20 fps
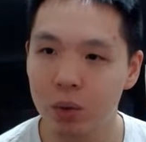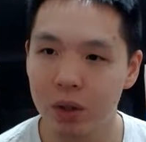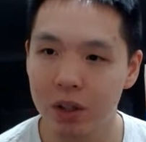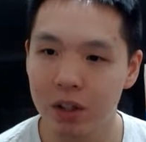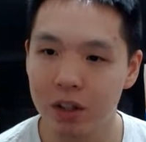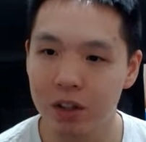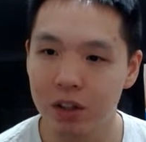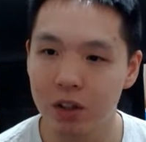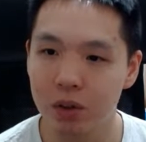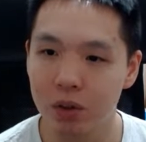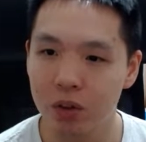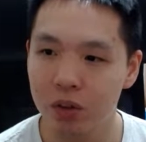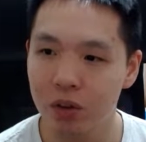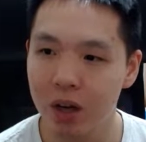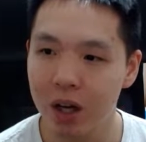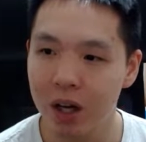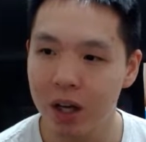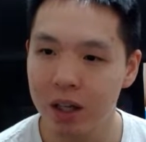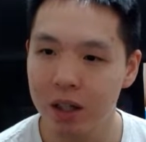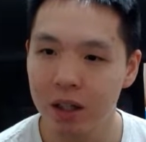with a new
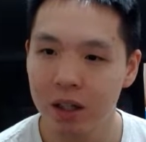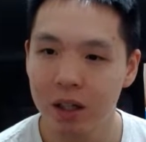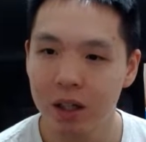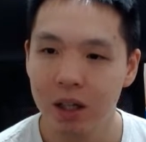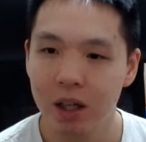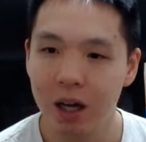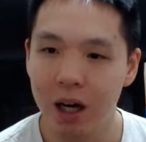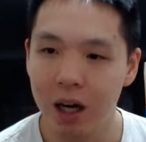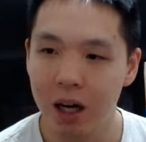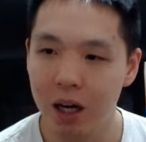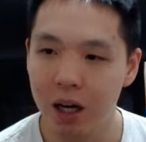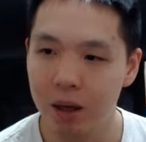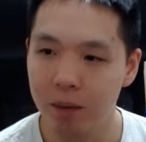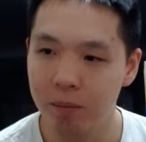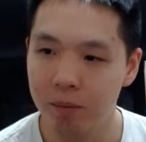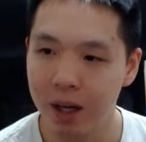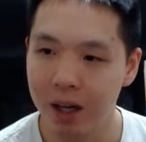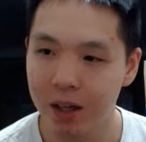thread, um,